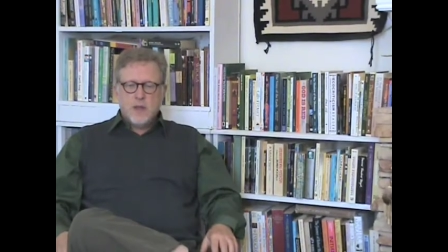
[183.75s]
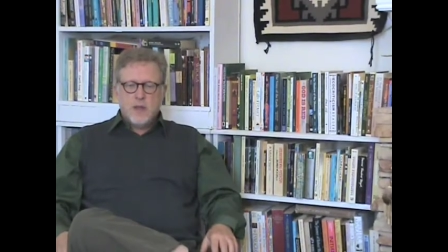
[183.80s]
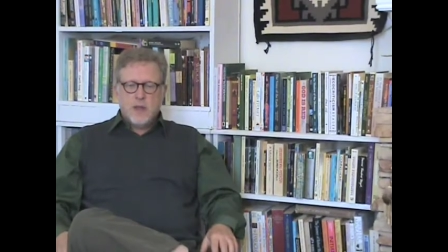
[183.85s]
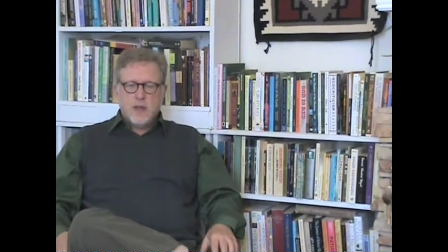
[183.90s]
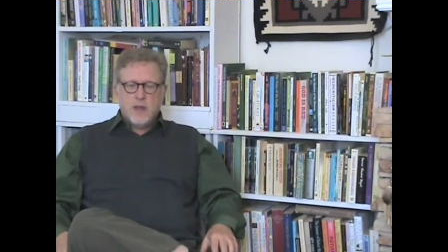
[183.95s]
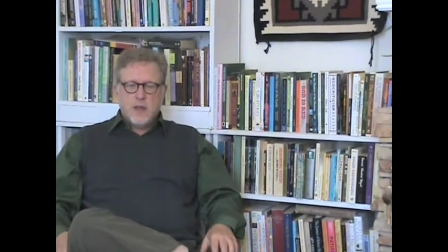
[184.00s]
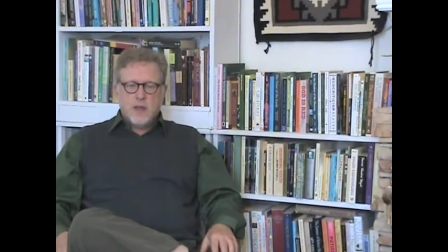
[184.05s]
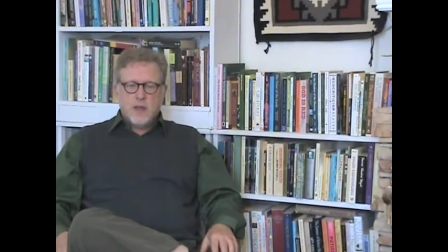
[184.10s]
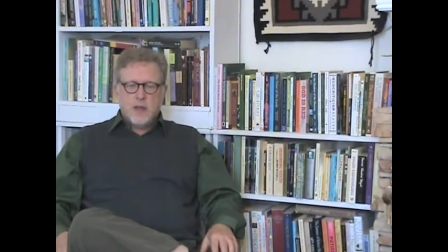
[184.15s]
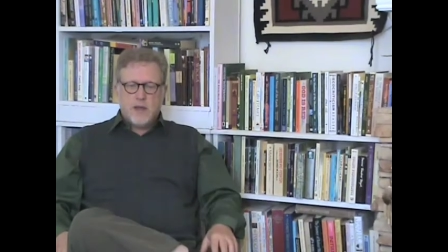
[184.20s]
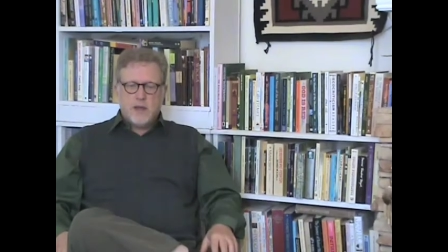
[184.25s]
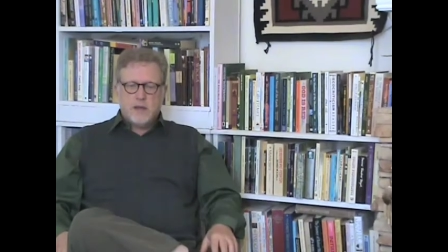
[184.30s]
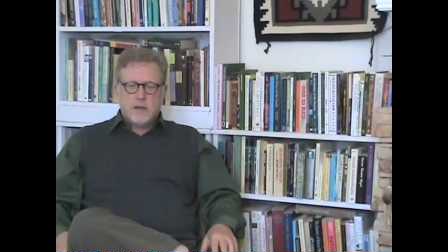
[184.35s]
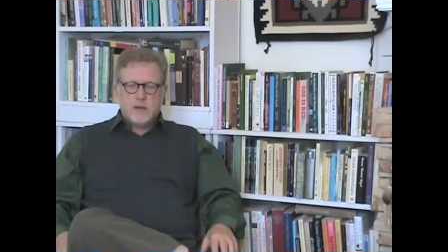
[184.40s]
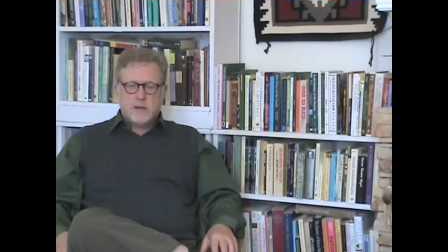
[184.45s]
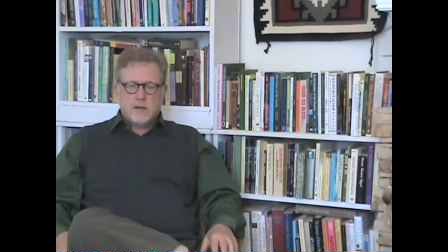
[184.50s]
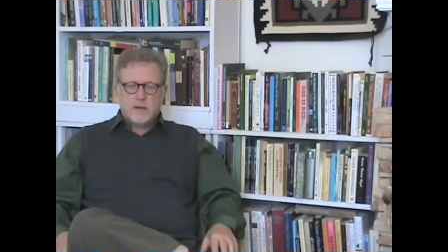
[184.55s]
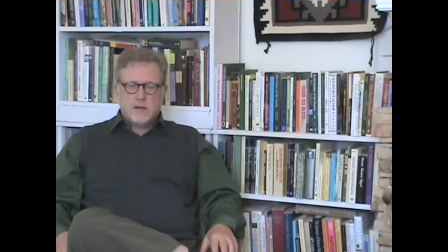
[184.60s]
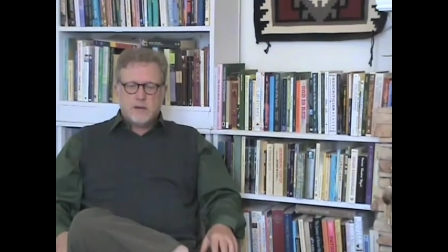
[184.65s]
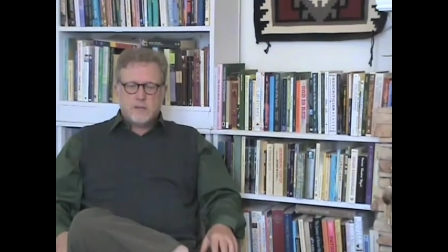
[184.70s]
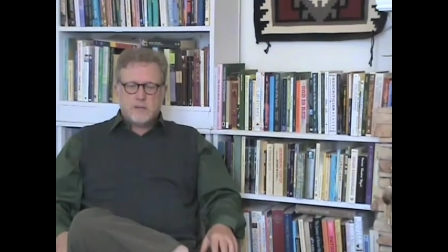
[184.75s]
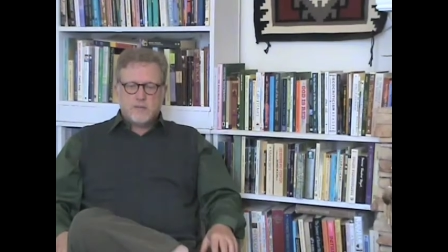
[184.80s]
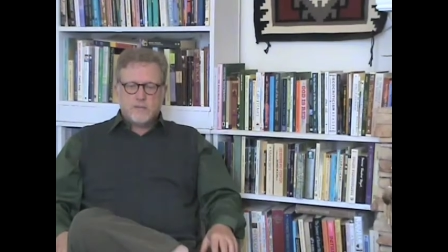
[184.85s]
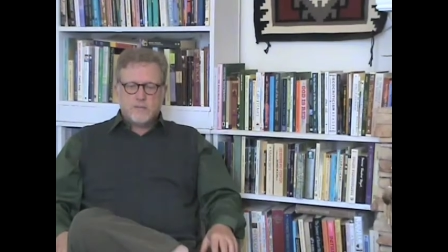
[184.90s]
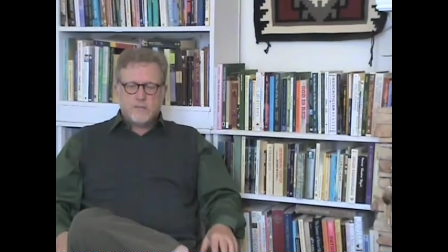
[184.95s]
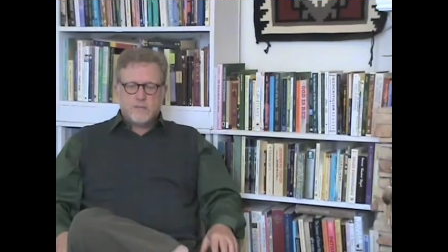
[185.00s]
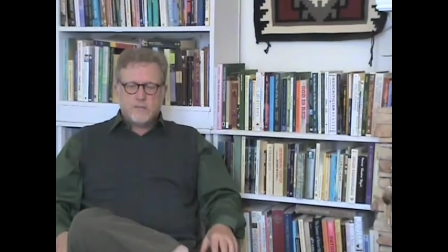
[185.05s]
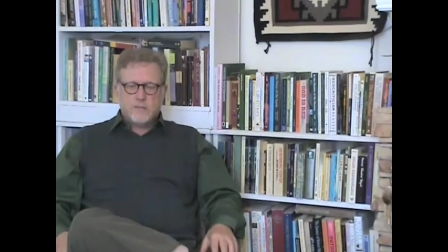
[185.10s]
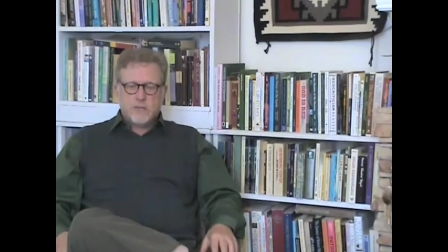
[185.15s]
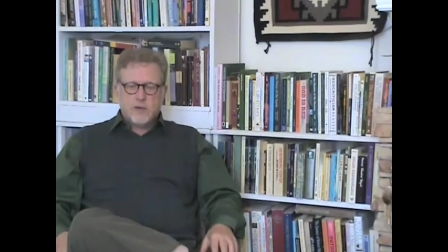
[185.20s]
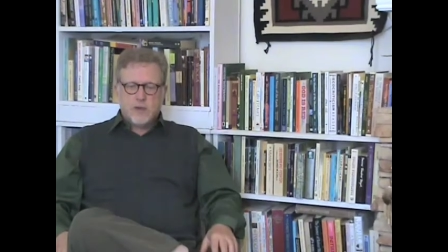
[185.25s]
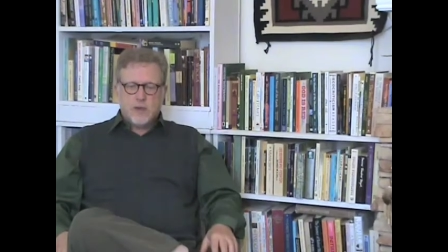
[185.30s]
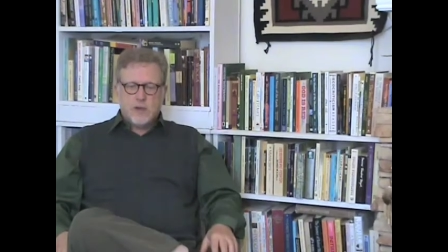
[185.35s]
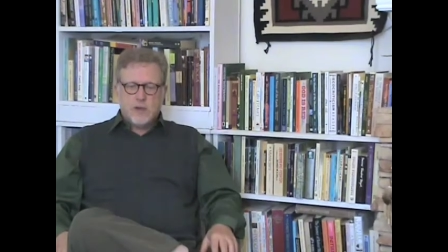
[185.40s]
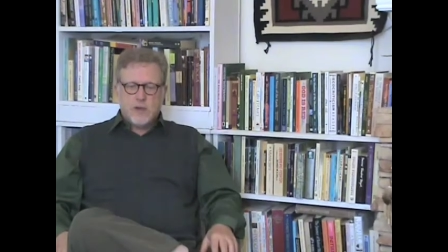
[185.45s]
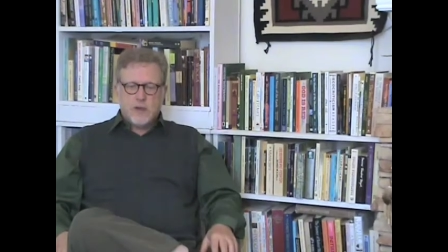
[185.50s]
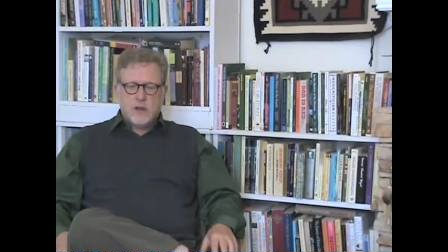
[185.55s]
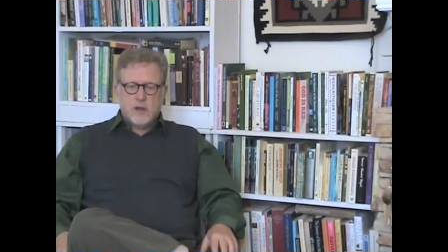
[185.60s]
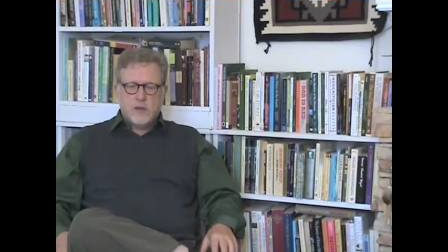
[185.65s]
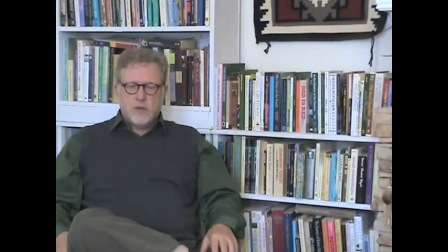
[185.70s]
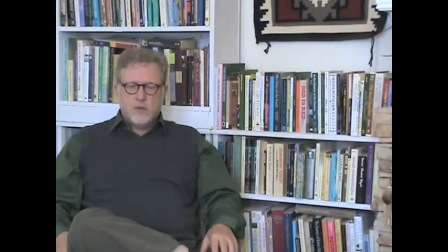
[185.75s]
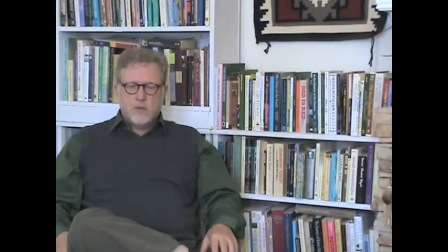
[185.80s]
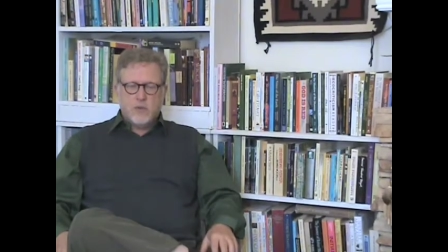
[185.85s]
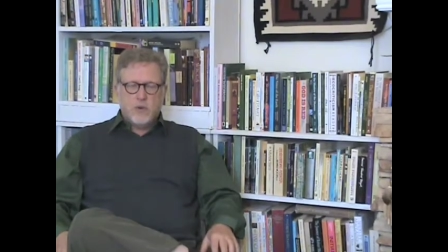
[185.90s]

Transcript: And uh,